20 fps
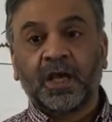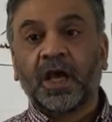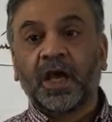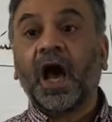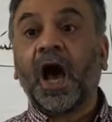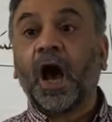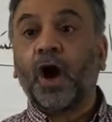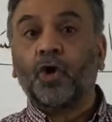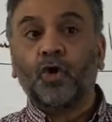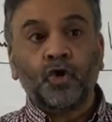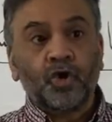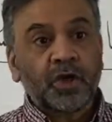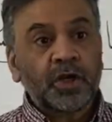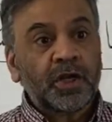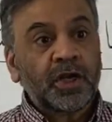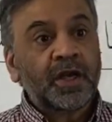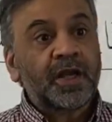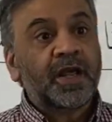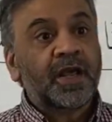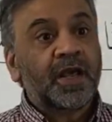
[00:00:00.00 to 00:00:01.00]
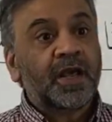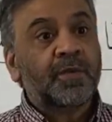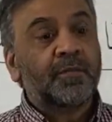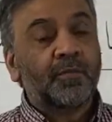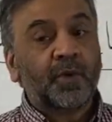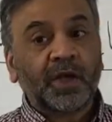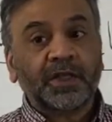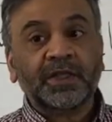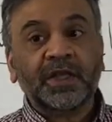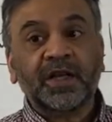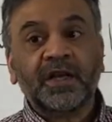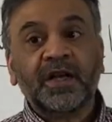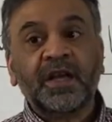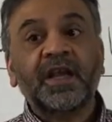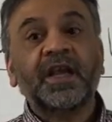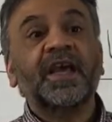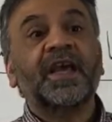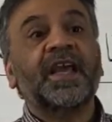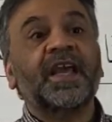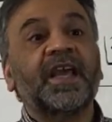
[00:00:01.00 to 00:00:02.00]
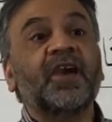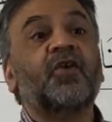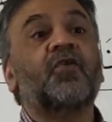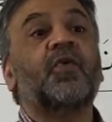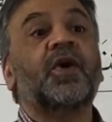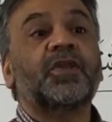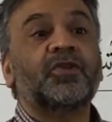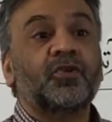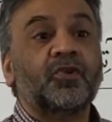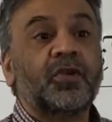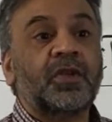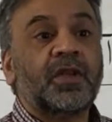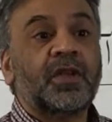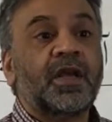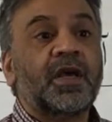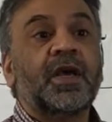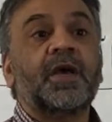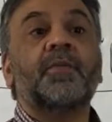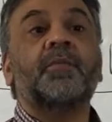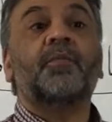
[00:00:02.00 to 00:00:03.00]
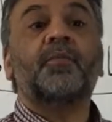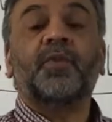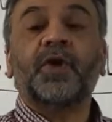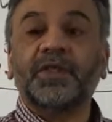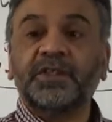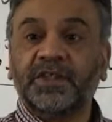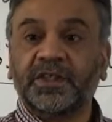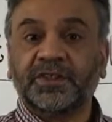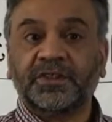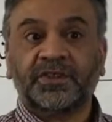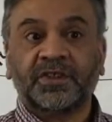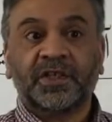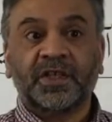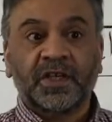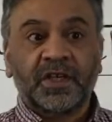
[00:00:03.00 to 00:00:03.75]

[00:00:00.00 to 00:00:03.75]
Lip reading: Akhun, brother, ikhwatun, brothers.